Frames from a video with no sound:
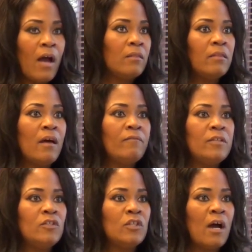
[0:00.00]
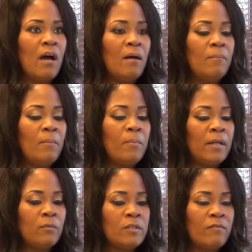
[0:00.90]
I loved the job,
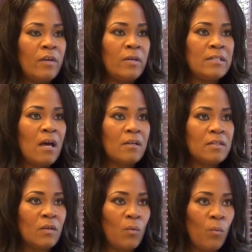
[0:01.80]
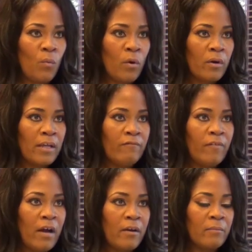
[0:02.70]
but it was a very toxic work
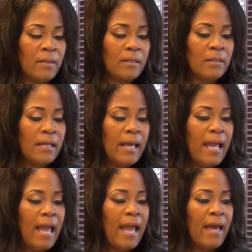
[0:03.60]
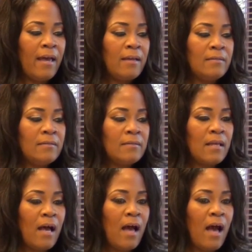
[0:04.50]
environment. Mm-hmm. And
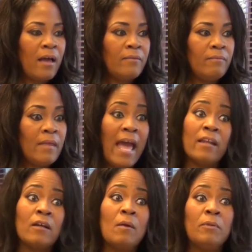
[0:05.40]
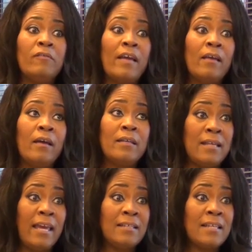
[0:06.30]
I had a couple of
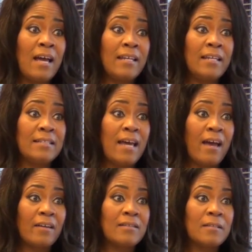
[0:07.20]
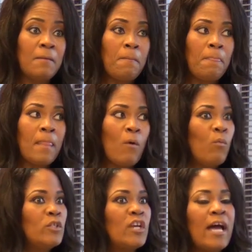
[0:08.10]
anxiety attacks, mm-hmm.
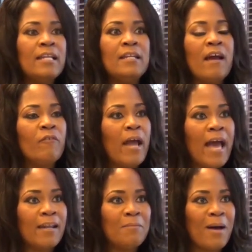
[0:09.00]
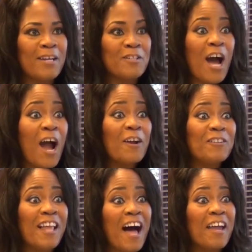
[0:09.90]
which I'd never had in my
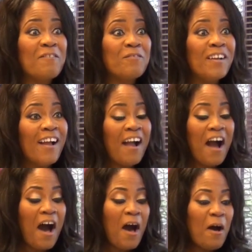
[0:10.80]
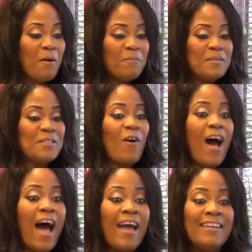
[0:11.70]
entire life. Mm-hmm. Um, so
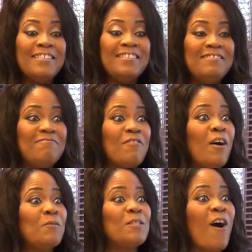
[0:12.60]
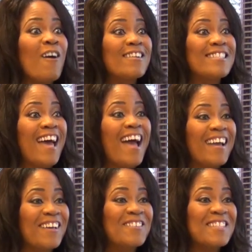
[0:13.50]
I thought it was a heart attack.
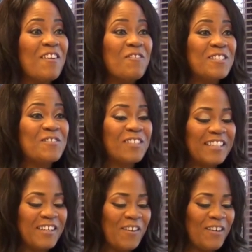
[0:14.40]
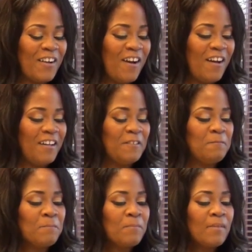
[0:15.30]
Right. I was like, what's really going
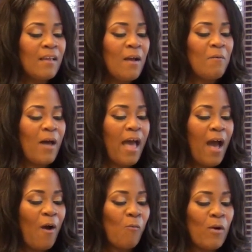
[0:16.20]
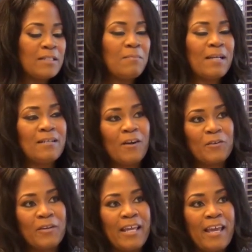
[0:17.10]
on? once my
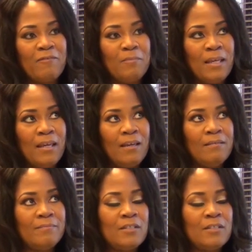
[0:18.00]
doctor gave me,